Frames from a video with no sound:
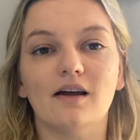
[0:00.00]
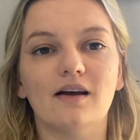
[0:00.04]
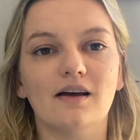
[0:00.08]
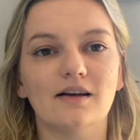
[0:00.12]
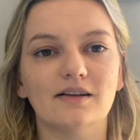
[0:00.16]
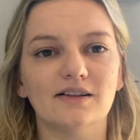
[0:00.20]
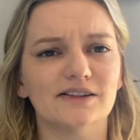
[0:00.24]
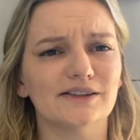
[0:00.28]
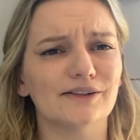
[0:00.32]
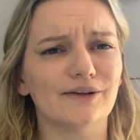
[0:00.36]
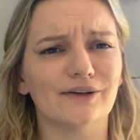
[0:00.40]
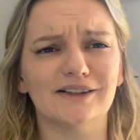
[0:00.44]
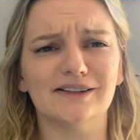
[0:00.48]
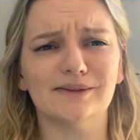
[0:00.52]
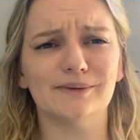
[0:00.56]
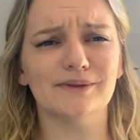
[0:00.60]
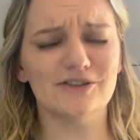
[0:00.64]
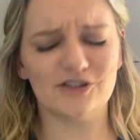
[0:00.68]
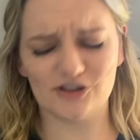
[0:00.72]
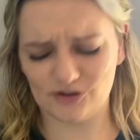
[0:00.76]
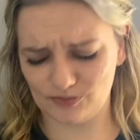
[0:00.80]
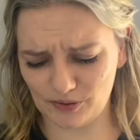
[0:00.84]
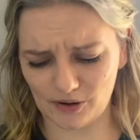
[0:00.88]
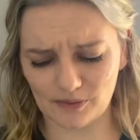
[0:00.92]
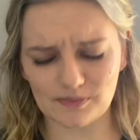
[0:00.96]
Sorry, something
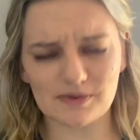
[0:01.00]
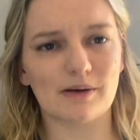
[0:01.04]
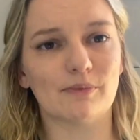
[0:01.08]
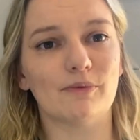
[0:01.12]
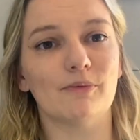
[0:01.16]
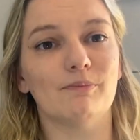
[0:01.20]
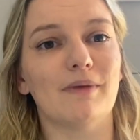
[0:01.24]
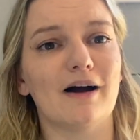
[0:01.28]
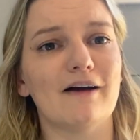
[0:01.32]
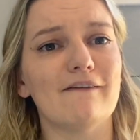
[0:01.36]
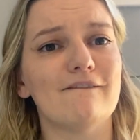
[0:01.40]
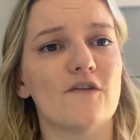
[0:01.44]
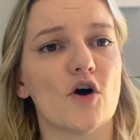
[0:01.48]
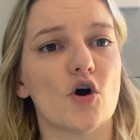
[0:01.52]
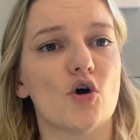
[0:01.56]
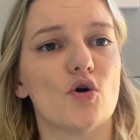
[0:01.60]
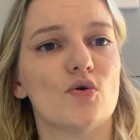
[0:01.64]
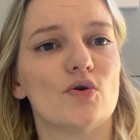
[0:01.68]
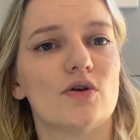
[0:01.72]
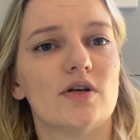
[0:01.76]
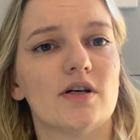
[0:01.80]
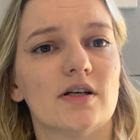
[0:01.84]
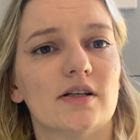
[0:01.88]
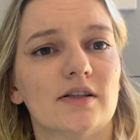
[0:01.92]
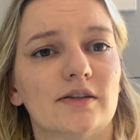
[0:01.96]
just popped up on my
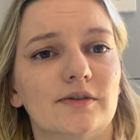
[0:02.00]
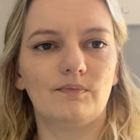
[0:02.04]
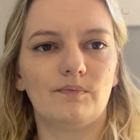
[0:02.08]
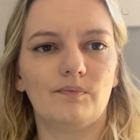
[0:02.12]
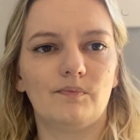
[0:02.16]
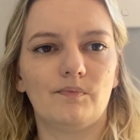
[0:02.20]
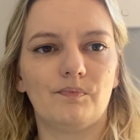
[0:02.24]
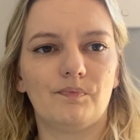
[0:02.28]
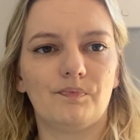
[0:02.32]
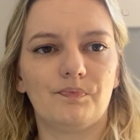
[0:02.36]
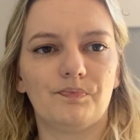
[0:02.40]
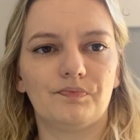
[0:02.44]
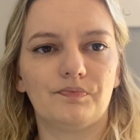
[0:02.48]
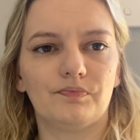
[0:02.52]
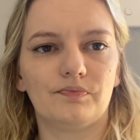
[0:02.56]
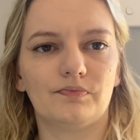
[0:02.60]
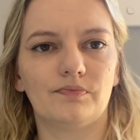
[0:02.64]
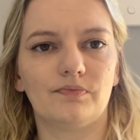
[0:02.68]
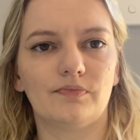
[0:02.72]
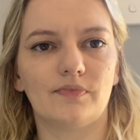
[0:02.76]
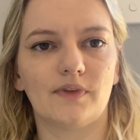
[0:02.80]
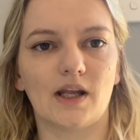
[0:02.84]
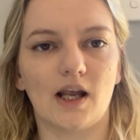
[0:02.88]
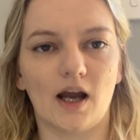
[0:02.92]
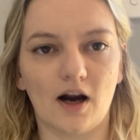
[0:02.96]
phone.
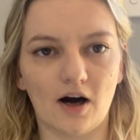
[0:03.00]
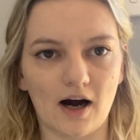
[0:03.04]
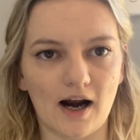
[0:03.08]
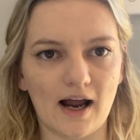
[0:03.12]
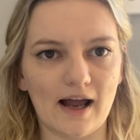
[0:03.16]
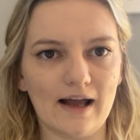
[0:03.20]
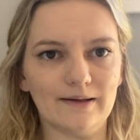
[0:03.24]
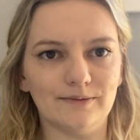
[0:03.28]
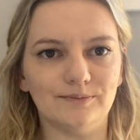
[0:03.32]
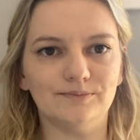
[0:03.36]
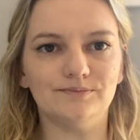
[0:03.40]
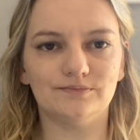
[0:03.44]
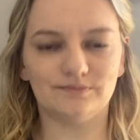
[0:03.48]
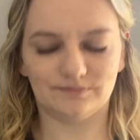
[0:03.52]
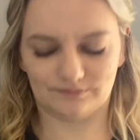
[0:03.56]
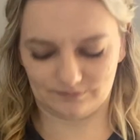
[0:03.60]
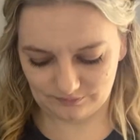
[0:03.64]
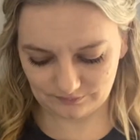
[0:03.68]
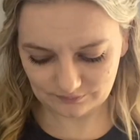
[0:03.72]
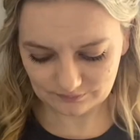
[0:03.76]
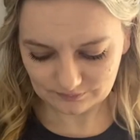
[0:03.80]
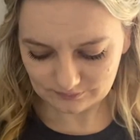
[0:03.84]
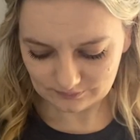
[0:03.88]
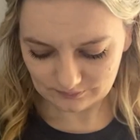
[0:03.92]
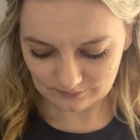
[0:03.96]
All right,
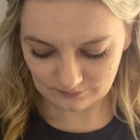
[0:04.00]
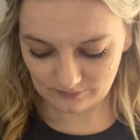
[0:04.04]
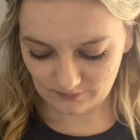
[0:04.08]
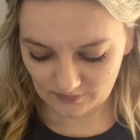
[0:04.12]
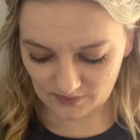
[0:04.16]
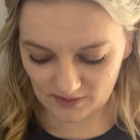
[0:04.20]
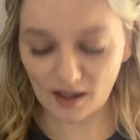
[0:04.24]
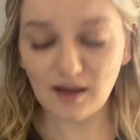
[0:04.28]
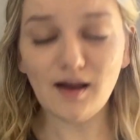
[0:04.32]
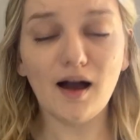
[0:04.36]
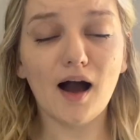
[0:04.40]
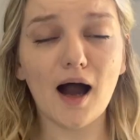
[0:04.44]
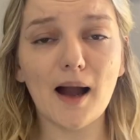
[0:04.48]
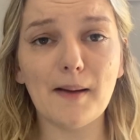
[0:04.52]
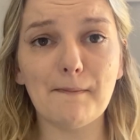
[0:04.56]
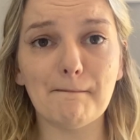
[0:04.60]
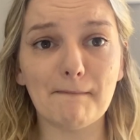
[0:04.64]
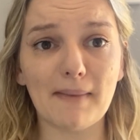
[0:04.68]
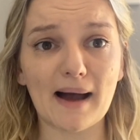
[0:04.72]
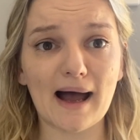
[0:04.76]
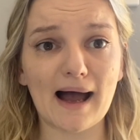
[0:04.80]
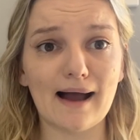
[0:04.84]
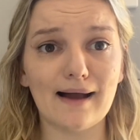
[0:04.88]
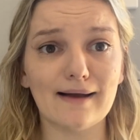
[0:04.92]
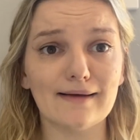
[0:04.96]
I'm
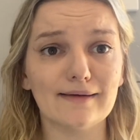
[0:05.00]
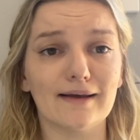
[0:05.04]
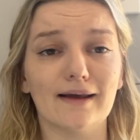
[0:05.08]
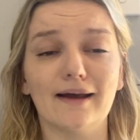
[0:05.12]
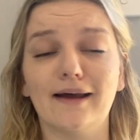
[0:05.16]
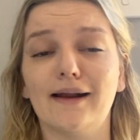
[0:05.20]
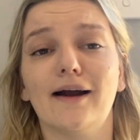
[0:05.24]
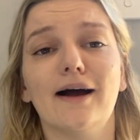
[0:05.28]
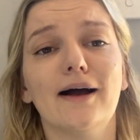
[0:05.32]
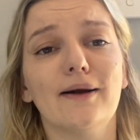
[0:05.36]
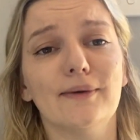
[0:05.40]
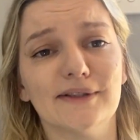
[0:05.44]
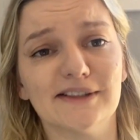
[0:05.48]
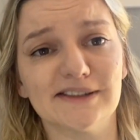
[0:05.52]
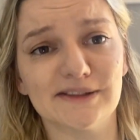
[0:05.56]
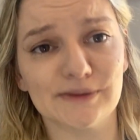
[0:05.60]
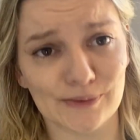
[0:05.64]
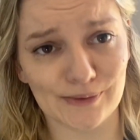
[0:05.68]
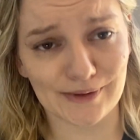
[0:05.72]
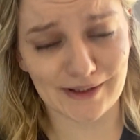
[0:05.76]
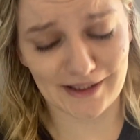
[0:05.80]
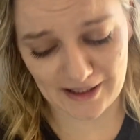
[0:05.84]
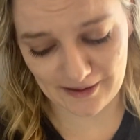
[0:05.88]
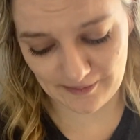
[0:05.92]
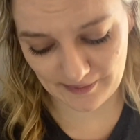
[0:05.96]
back, and I was
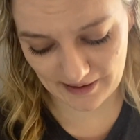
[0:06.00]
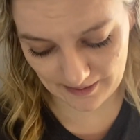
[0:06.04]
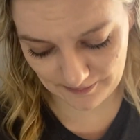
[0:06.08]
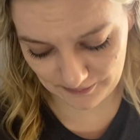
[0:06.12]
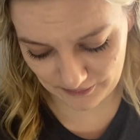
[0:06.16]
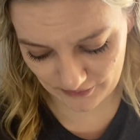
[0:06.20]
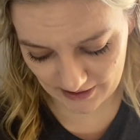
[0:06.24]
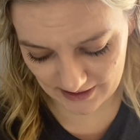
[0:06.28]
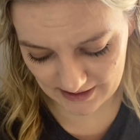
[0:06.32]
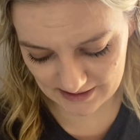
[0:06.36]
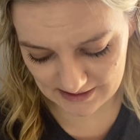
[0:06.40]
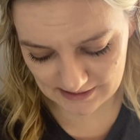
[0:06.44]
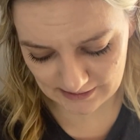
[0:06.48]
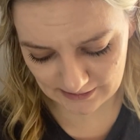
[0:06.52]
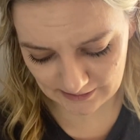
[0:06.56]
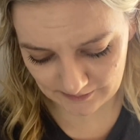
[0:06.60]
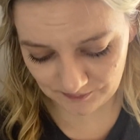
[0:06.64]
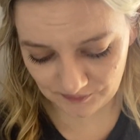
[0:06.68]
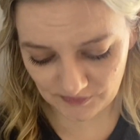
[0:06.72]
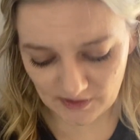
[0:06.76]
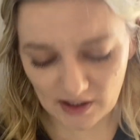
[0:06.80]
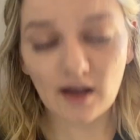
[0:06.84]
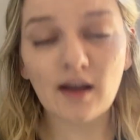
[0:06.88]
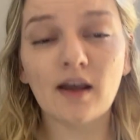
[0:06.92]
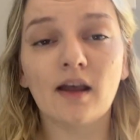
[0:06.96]
talking about Brandy.
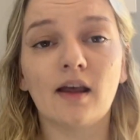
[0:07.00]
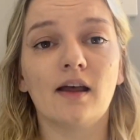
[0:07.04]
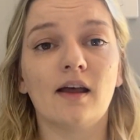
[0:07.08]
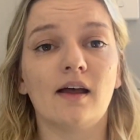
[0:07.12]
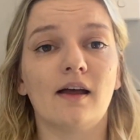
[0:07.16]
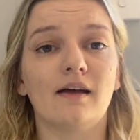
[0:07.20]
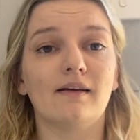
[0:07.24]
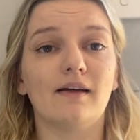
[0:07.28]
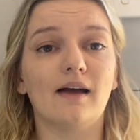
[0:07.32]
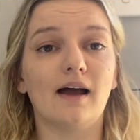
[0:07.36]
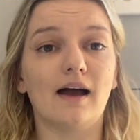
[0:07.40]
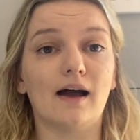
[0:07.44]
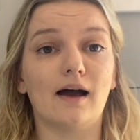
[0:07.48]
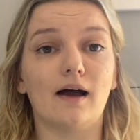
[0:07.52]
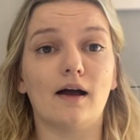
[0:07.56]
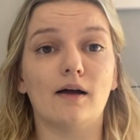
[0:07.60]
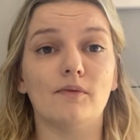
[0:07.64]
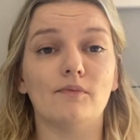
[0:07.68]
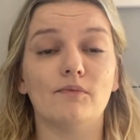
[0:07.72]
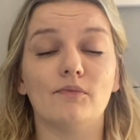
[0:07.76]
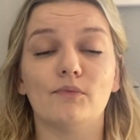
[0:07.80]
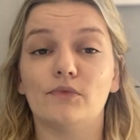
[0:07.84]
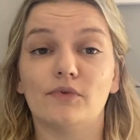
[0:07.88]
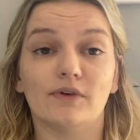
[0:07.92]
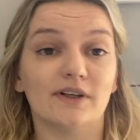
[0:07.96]
The
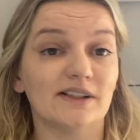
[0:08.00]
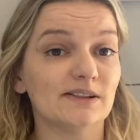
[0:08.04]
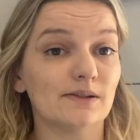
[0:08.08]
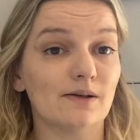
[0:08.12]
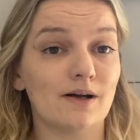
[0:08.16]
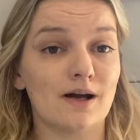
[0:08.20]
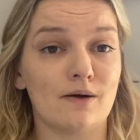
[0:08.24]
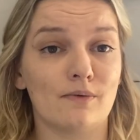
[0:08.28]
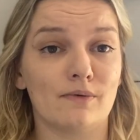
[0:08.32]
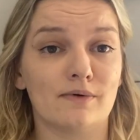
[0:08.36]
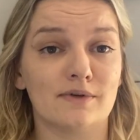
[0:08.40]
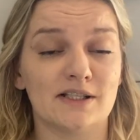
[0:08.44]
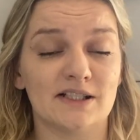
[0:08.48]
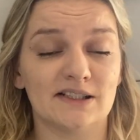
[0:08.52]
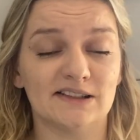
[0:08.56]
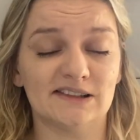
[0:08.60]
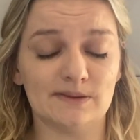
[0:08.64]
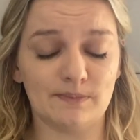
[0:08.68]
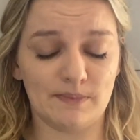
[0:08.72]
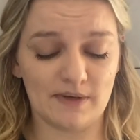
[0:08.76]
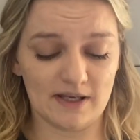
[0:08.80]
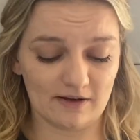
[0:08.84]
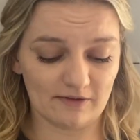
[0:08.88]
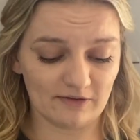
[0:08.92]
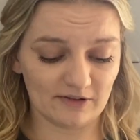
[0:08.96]
reason why I
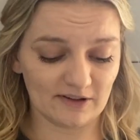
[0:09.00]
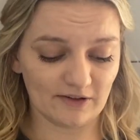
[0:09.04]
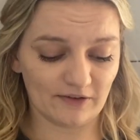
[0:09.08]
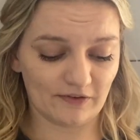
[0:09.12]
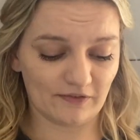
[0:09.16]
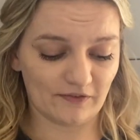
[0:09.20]
disappeared for